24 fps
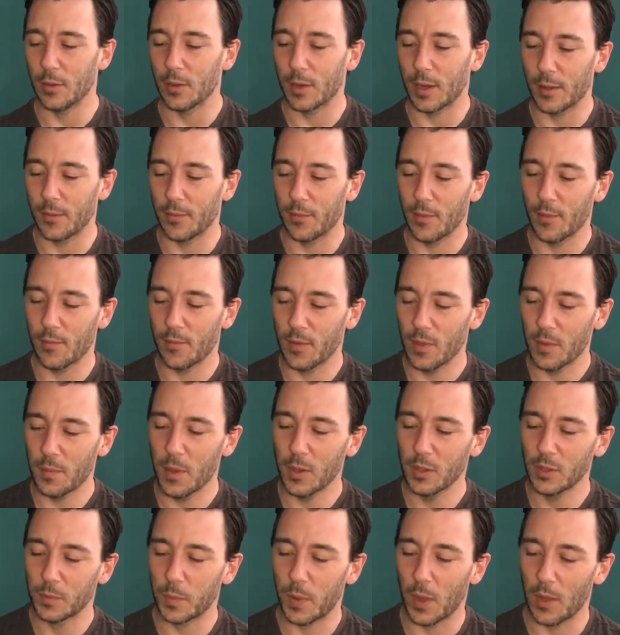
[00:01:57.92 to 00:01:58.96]
for the
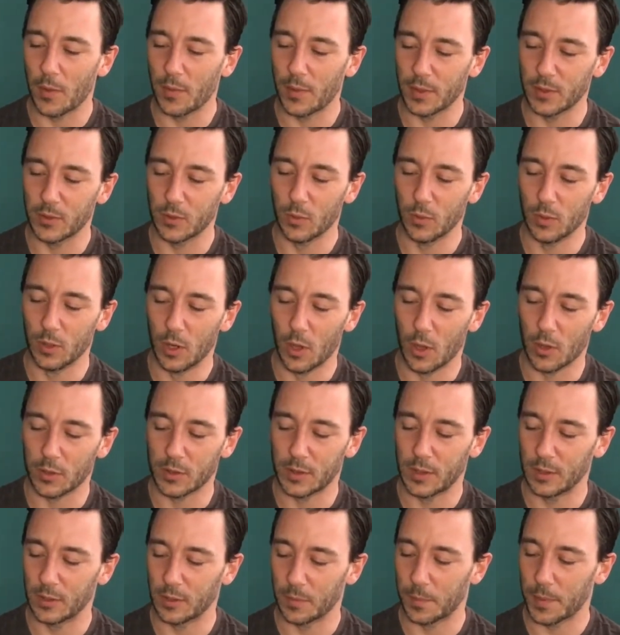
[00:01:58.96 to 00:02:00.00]
most part, this all locks
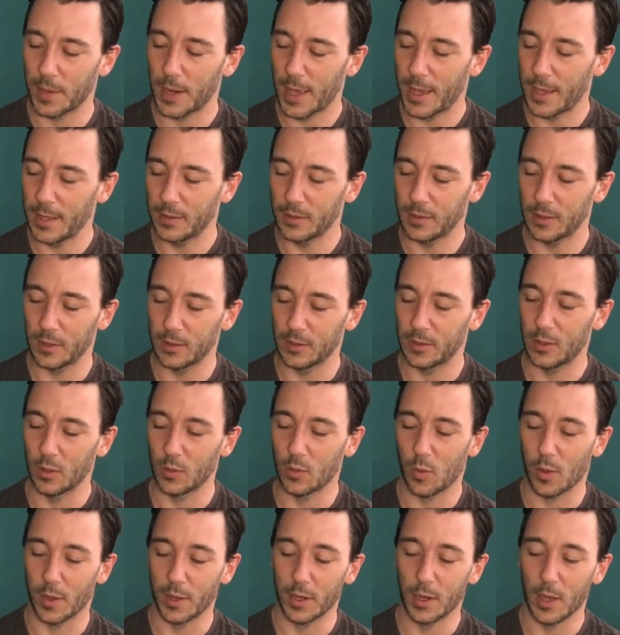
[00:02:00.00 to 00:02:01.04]
into place. It's still
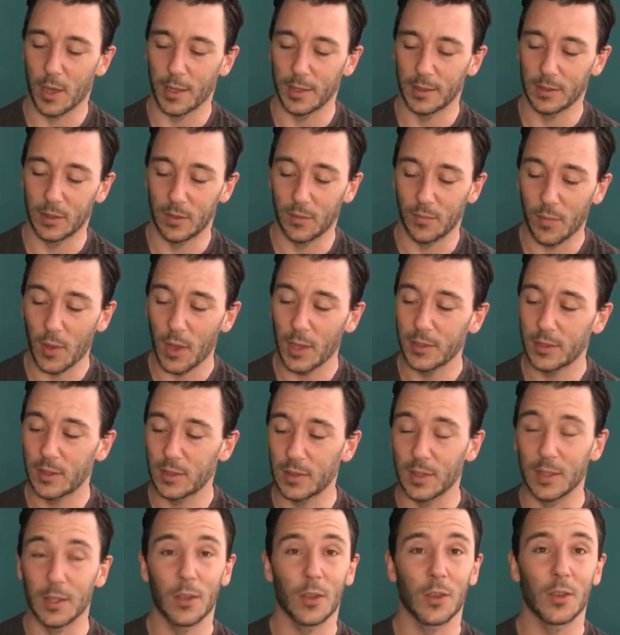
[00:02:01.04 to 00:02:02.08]
quite nice. The visor's
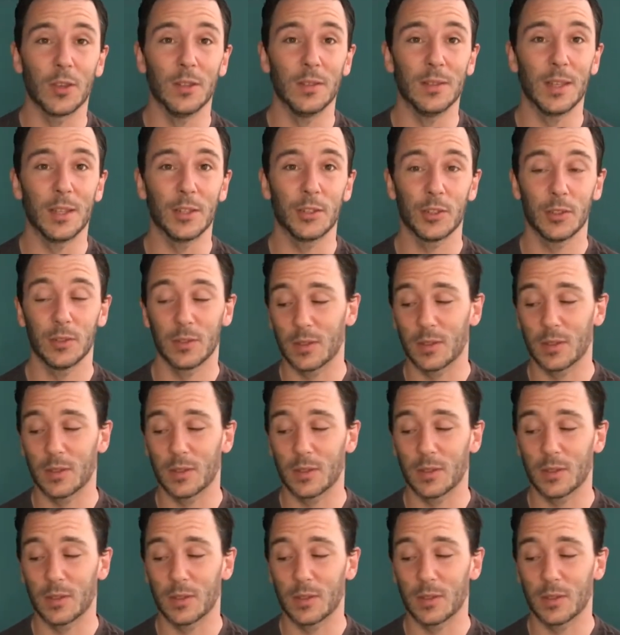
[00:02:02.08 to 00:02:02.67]
in good condition, so